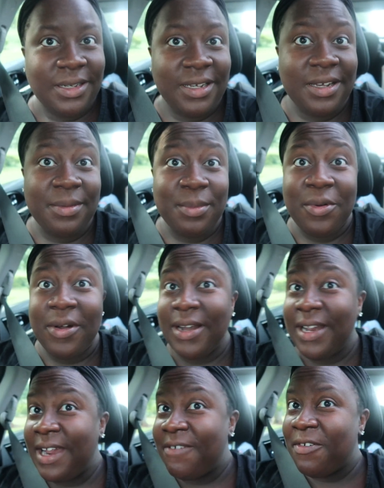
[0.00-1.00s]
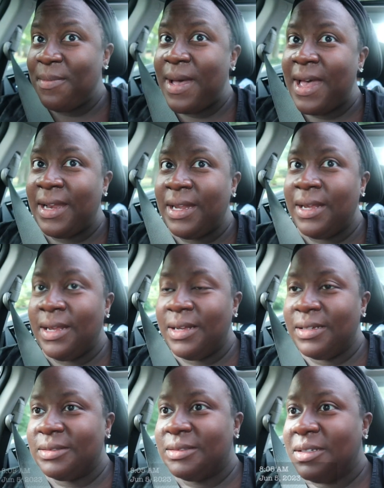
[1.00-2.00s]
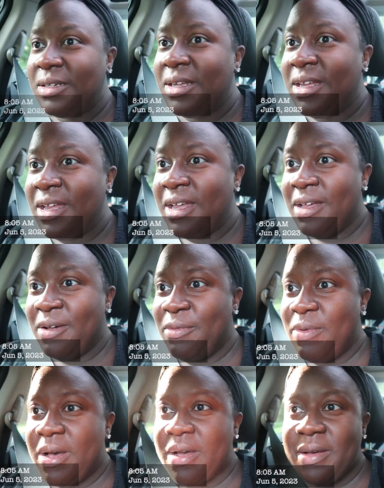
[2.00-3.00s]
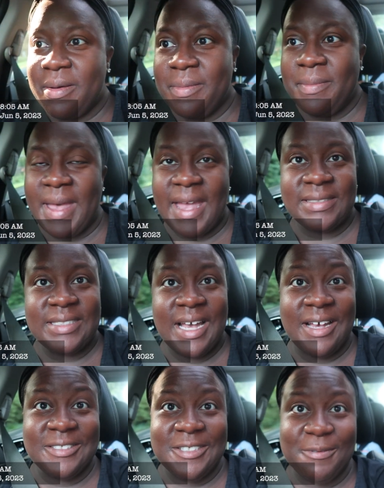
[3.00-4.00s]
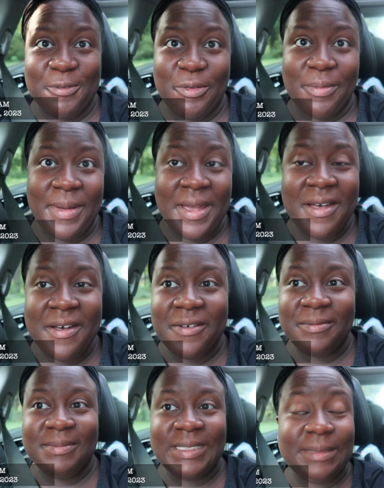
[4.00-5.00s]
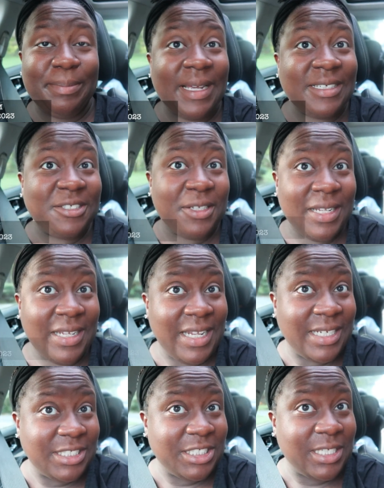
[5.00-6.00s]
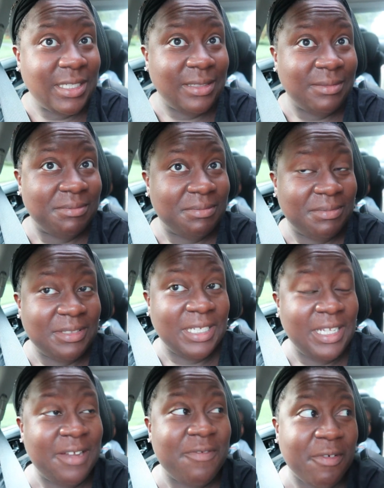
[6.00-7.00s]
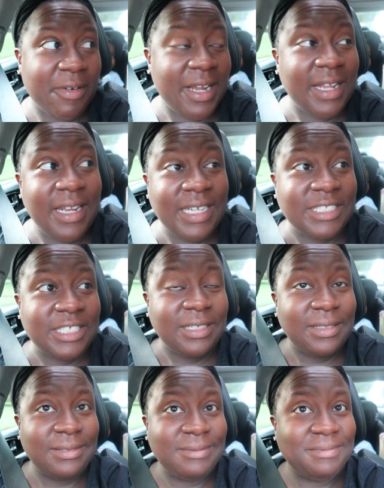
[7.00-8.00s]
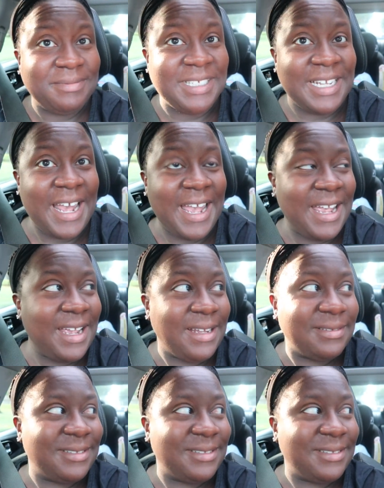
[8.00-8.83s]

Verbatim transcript: Good morning, everybody. Welcome back to House of Cramel, special edition, delivery edition today.